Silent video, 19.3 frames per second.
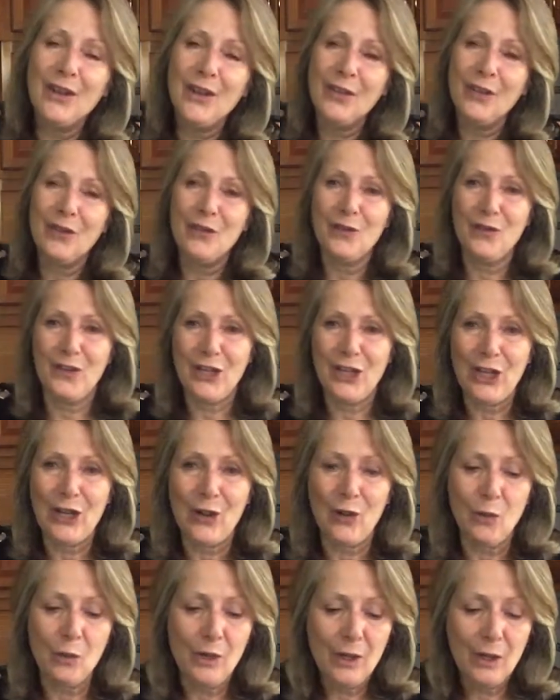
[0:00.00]
the
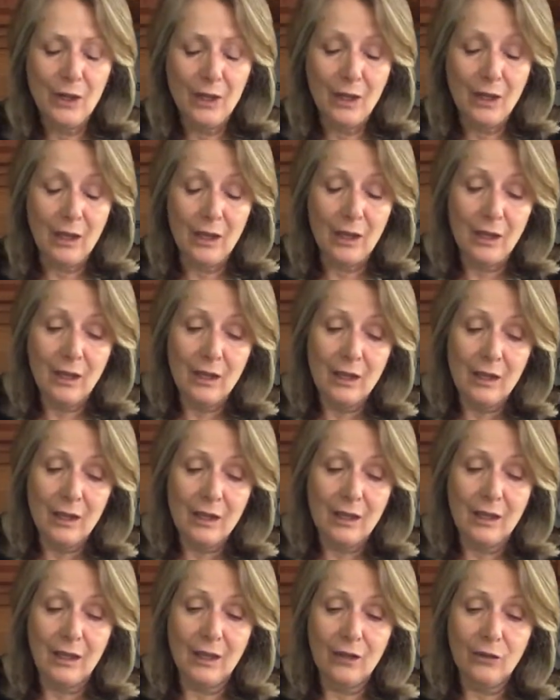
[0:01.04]
video.
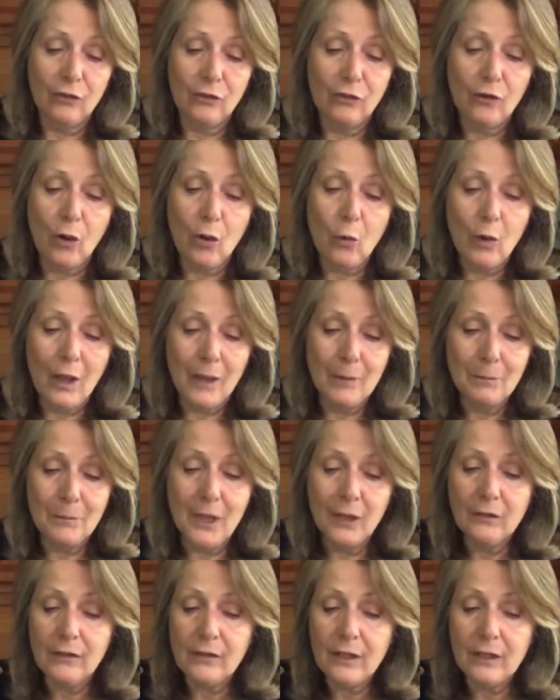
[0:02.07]
So I'm
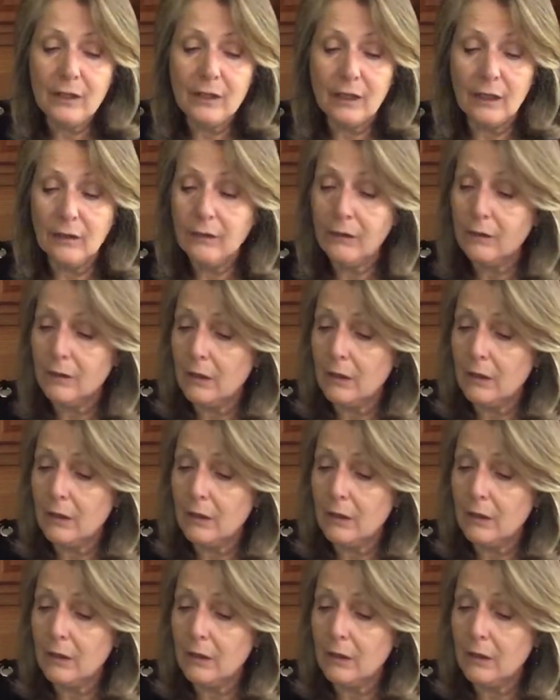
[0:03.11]
melting this.